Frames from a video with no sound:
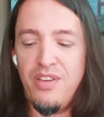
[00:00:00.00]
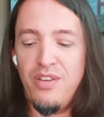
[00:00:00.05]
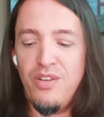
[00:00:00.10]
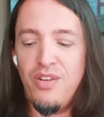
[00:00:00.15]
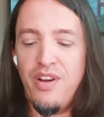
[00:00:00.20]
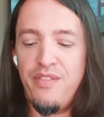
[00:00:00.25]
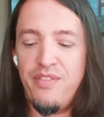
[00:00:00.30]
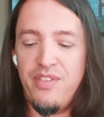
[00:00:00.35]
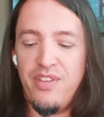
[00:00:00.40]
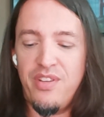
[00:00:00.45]
you
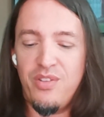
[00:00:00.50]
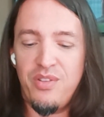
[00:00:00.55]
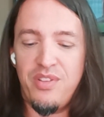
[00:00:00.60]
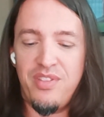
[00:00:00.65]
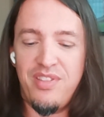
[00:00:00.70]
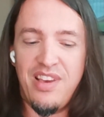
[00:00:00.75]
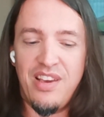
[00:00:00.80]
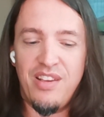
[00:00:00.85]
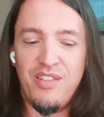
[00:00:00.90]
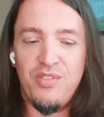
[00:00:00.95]
have those
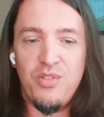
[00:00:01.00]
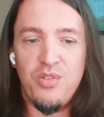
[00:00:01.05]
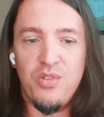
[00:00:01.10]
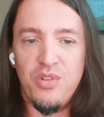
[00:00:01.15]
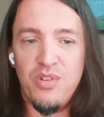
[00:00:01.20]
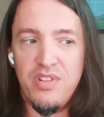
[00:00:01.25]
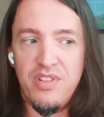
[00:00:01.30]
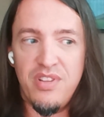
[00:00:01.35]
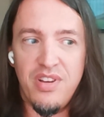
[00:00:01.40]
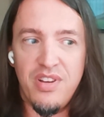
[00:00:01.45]
things
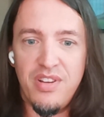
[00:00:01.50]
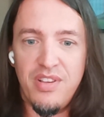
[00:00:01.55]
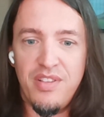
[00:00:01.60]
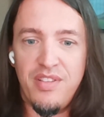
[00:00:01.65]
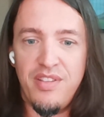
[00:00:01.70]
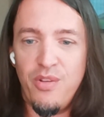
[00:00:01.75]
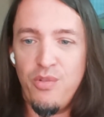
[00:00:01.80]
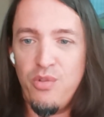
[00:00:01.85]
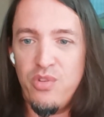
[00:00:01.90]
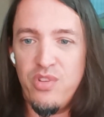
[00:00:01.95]
called
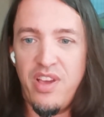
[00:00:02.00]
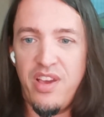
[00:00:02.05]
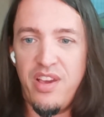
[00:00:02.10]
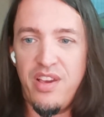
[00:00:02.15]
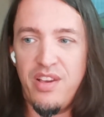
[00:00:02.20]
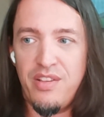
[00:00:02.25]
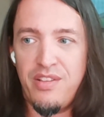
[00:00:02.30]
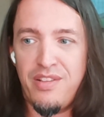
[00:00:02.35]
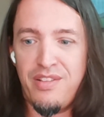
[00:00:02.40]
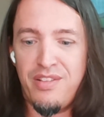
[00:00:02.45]
zero-day
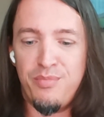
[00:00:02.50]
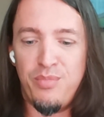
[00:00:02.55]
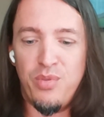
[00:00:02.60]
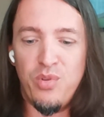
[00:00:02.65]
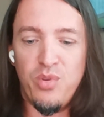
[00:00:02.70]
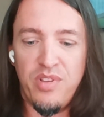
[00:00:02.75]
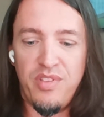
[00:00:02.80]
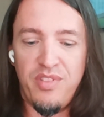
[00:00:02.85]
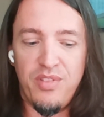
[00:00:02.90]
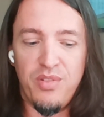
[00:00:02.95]
exploits.